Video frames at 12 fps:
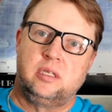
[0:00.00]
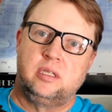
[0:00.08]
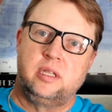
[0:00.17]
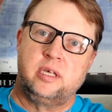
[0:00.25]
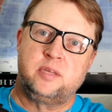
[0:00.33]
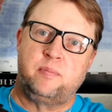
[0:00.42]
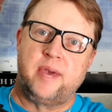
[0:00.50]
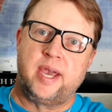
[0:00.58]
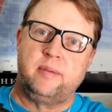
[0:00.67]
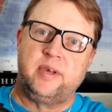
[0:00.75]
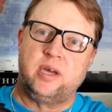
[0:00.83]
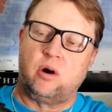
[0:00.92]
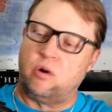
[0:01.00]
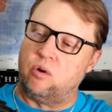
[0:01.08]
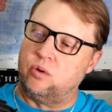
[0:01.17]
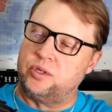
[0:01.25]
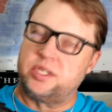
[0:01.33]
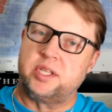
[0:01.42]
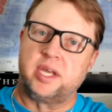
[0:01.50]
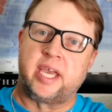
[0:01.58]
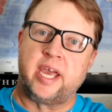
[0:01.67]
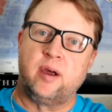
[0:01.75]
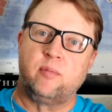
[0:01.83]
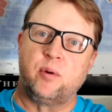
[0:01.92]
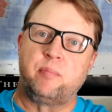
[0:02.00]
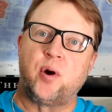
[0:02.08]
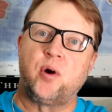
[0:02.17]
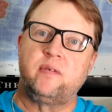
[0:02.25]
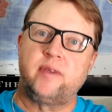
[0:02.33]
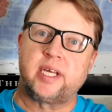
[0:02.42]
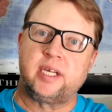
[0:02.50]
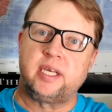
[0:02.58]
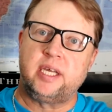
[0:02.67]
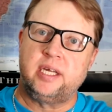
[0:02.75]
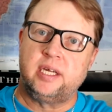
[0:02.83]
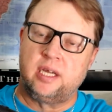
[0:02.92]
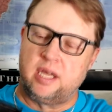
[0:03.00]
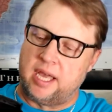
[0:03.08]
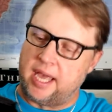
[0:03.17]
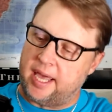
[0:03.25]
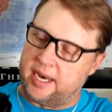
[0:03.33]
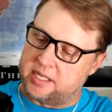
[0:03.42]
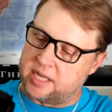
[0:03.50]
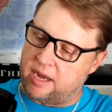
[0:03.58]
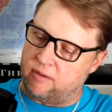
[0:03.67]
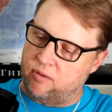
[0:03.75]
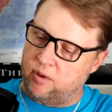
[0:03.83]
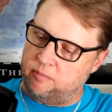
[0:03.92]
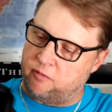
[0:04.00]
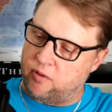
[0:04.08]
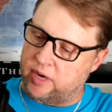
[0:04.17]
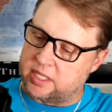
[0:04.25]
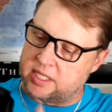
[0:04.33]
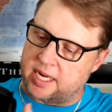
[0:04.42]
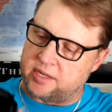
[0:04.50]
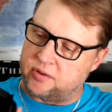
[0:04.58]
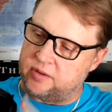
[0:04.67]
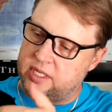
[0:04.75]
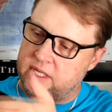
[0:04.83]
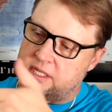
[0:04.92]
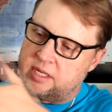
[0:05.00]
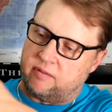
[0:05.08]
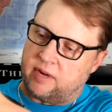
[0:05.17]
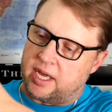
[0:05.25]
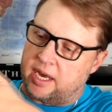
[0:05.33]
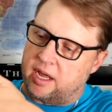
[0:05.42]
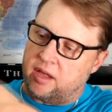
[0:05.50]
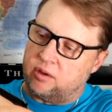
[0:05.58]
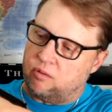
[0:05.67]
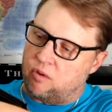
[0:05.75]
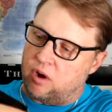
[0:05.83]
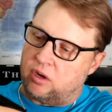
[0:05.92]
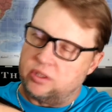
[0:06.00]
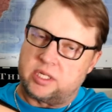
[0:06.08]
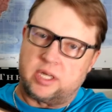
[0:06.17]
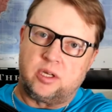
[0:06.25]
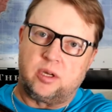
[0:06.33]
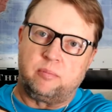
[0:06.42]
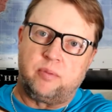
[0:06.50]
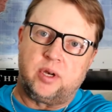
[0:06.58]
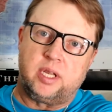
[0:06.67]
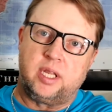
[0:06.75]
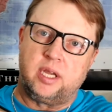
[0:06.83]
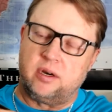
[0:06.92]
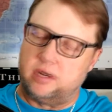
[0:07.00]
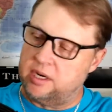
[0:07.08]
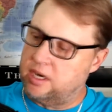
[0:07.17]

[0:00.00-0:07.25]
This baby holds the camera perfectly, and it's got room for accessories. It's even got other walls that you can put in there